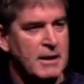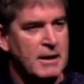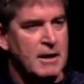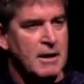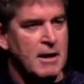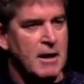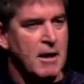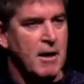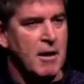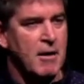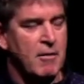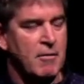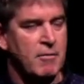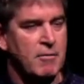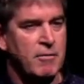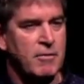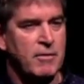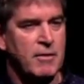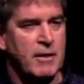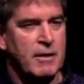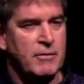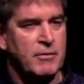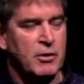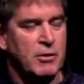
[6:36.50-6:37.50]
of
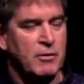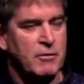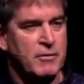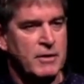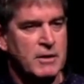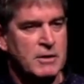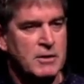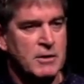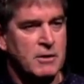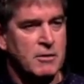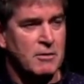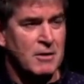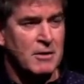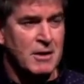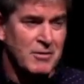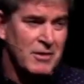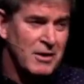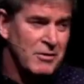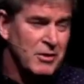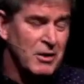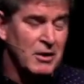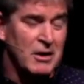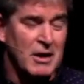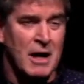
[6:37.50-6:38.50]
if you're a visitor, even if you
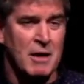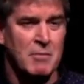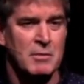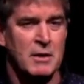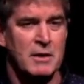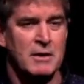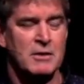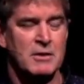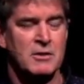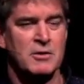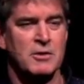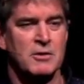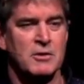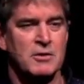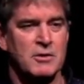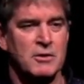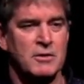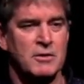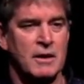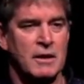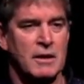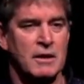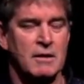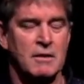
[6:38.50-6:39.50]
come to this church, you're
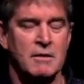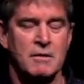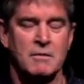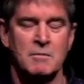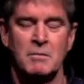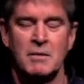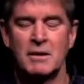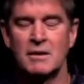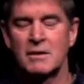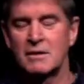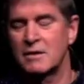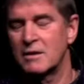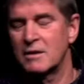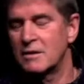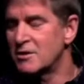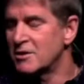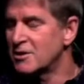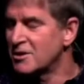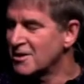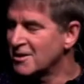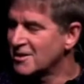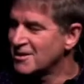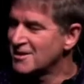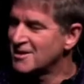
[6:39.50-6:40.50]
thinking, oh, the
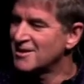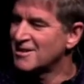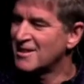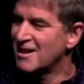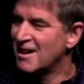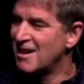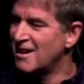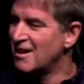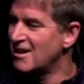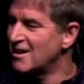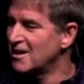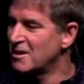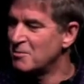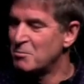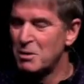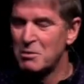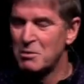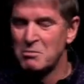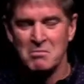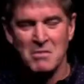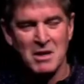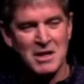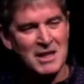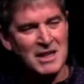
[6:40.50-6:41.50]
church talking about
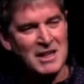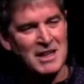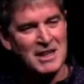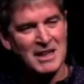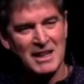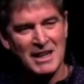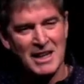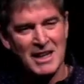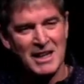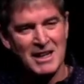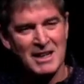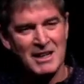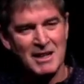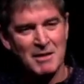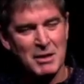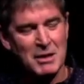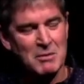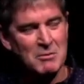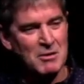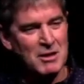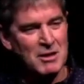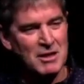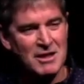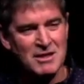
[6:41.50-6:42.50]
money again? I mean, what
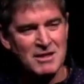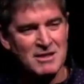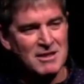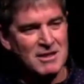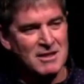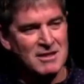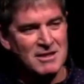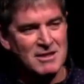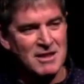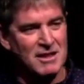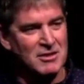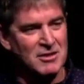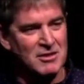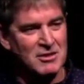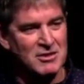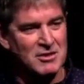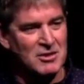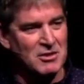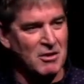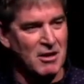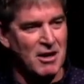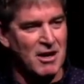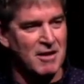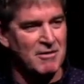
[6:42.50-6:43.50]
is this? They took two
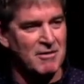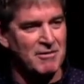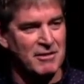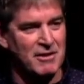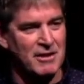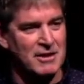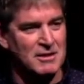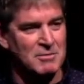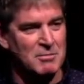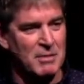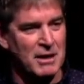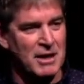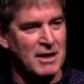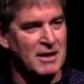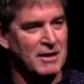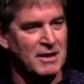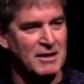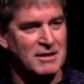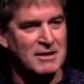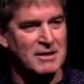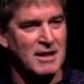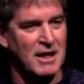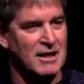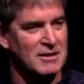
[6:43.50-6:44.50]
offerings. Man, these
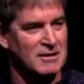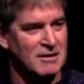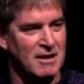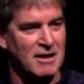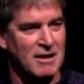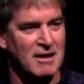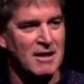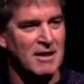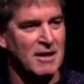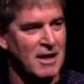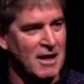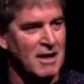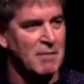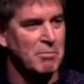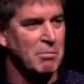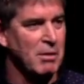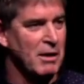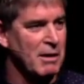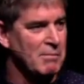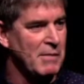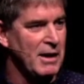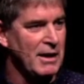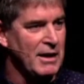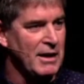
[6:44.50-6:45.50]
guys are hung up on
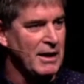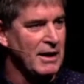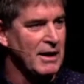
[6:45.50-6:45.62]
money.